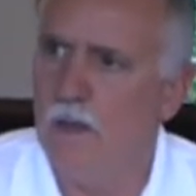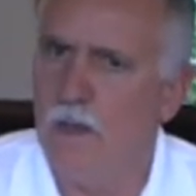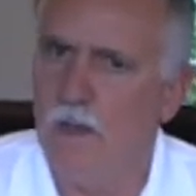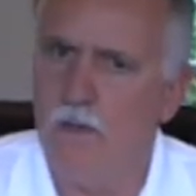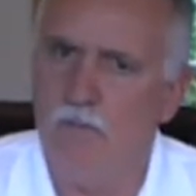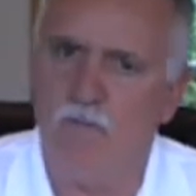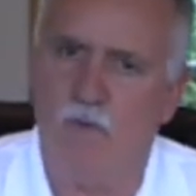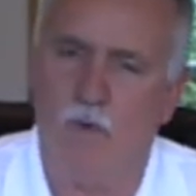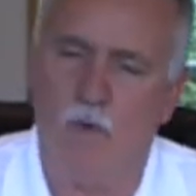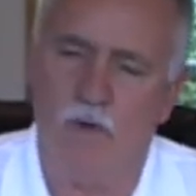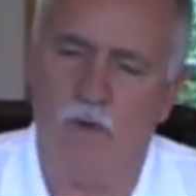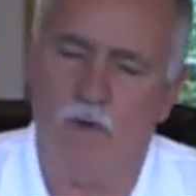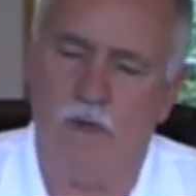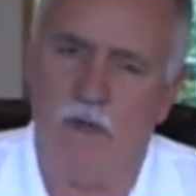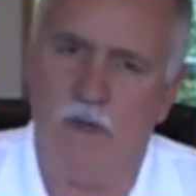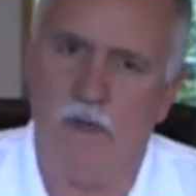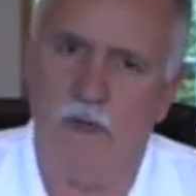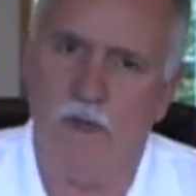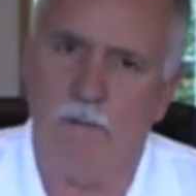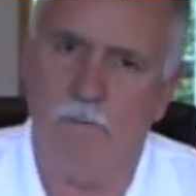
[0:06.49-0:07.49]

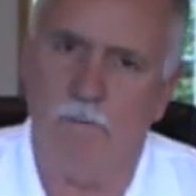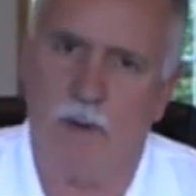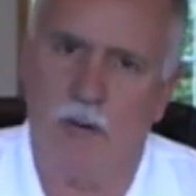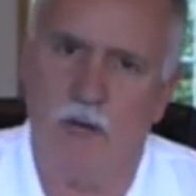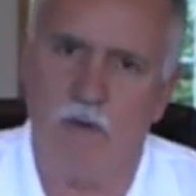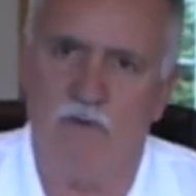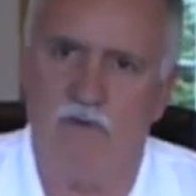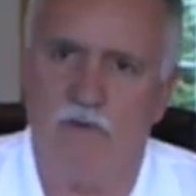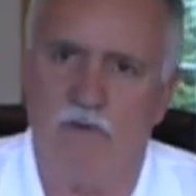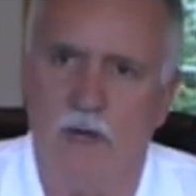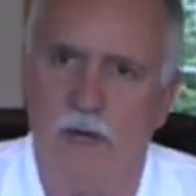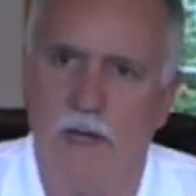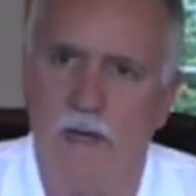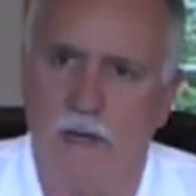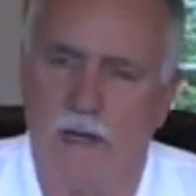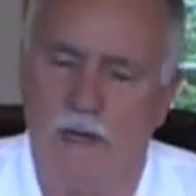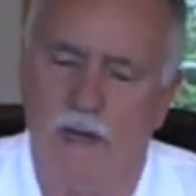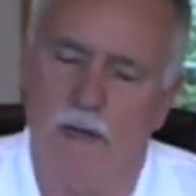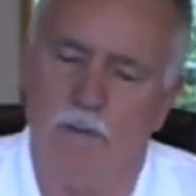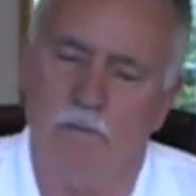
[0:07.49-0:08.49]
N14
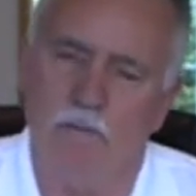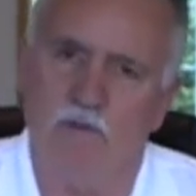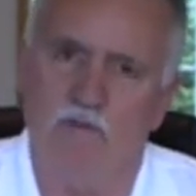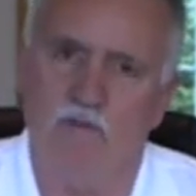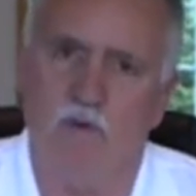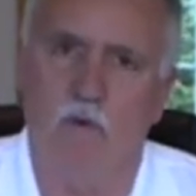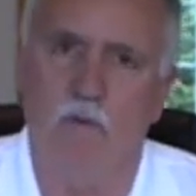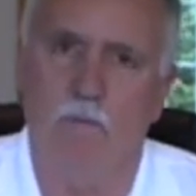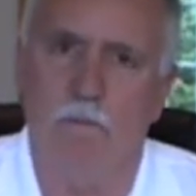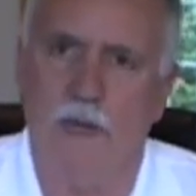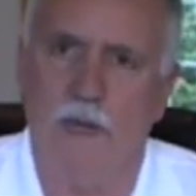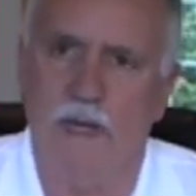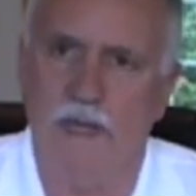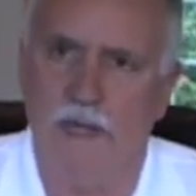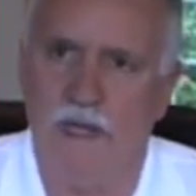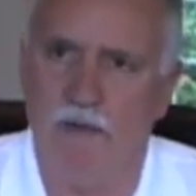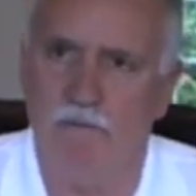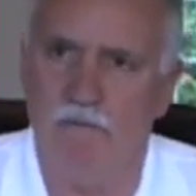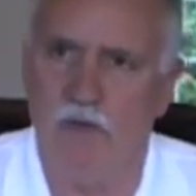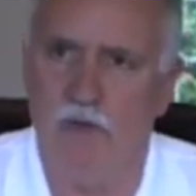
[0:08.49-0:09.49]
Parts.com is owned by
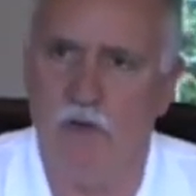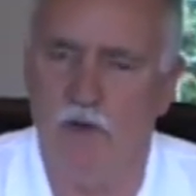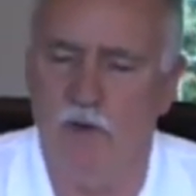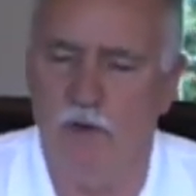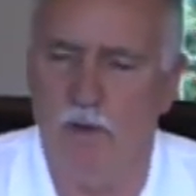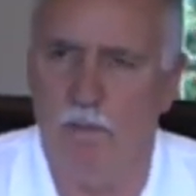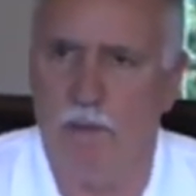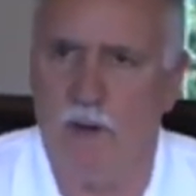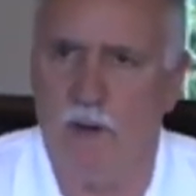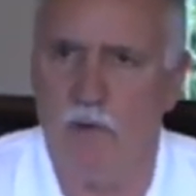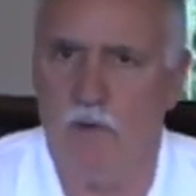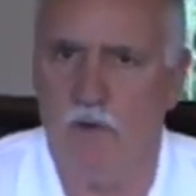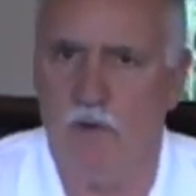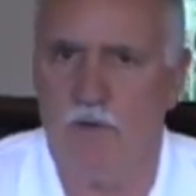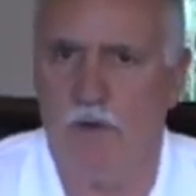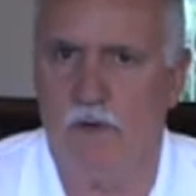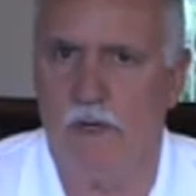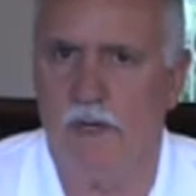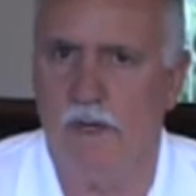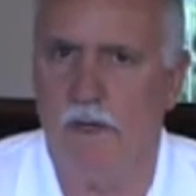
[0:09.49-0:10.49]
Heavy Duty
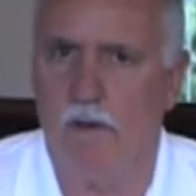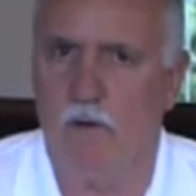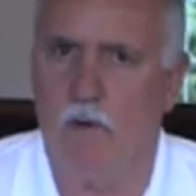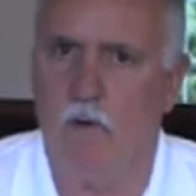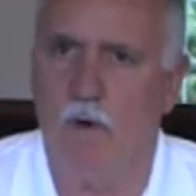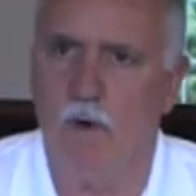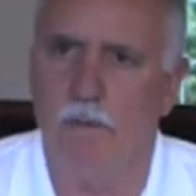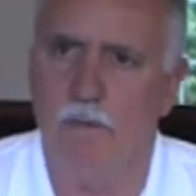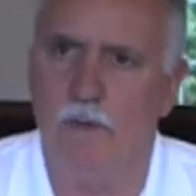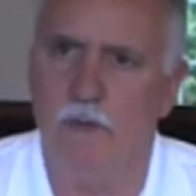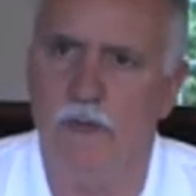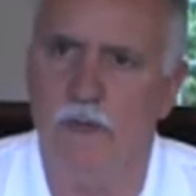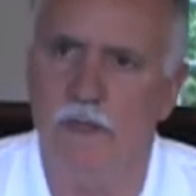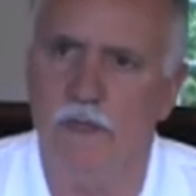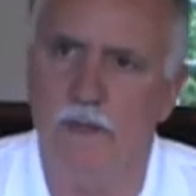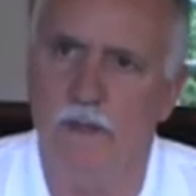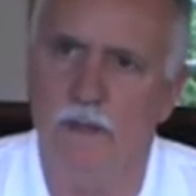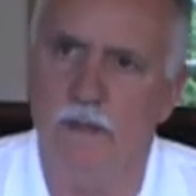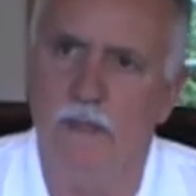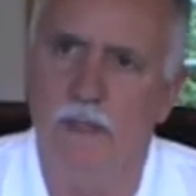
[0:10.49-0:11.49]
Powertrain
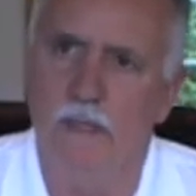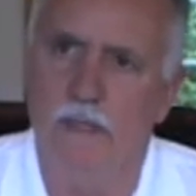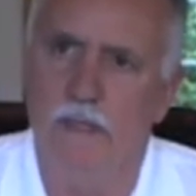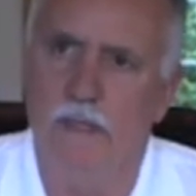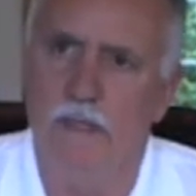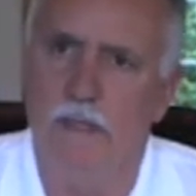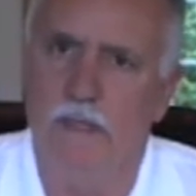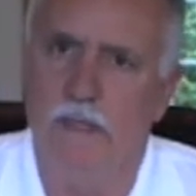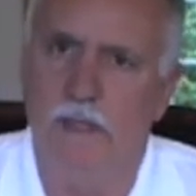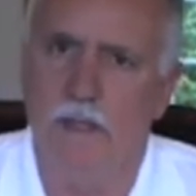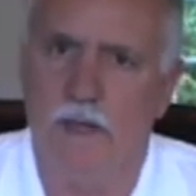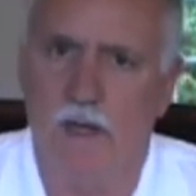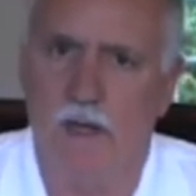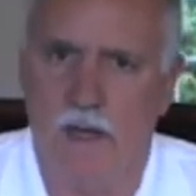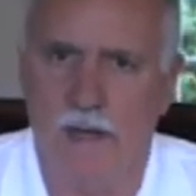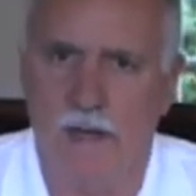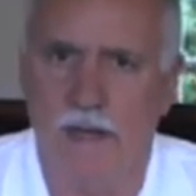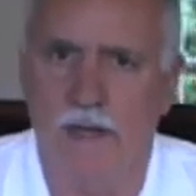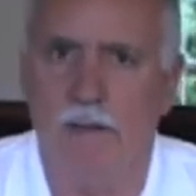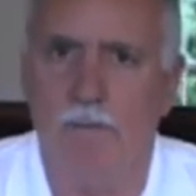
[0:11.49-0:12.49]
Incorporated, and
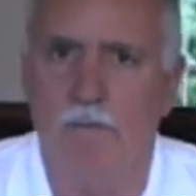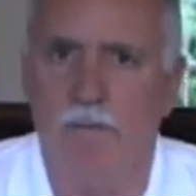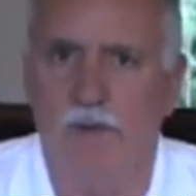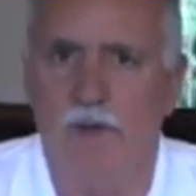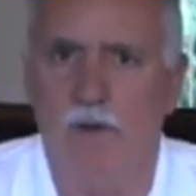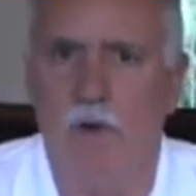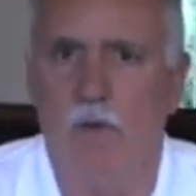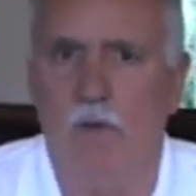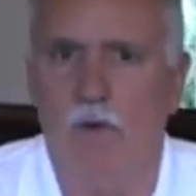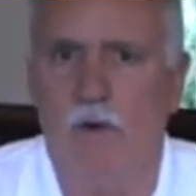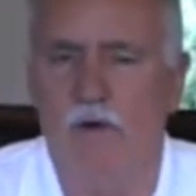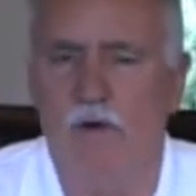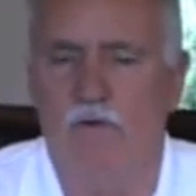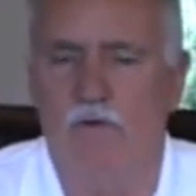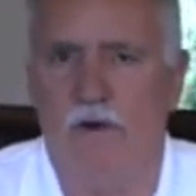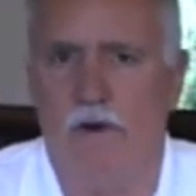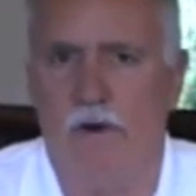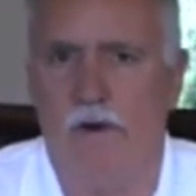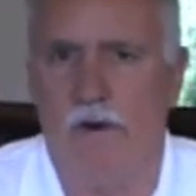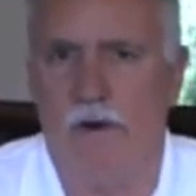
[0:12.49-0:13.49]
I am the owner,
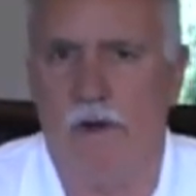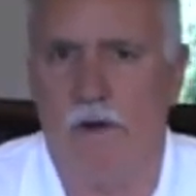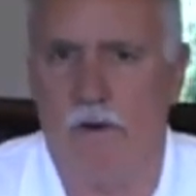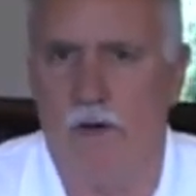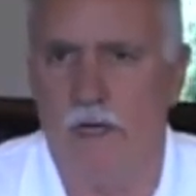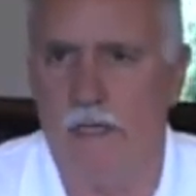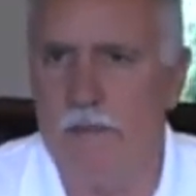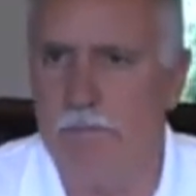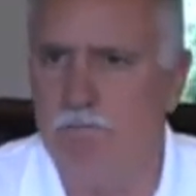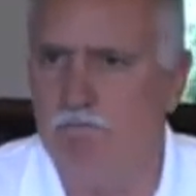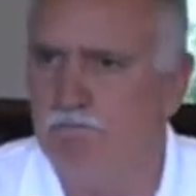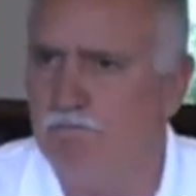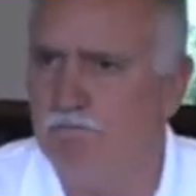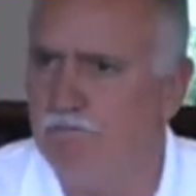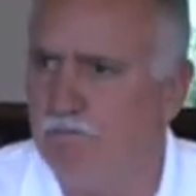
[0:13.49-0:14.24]
Terry Cron.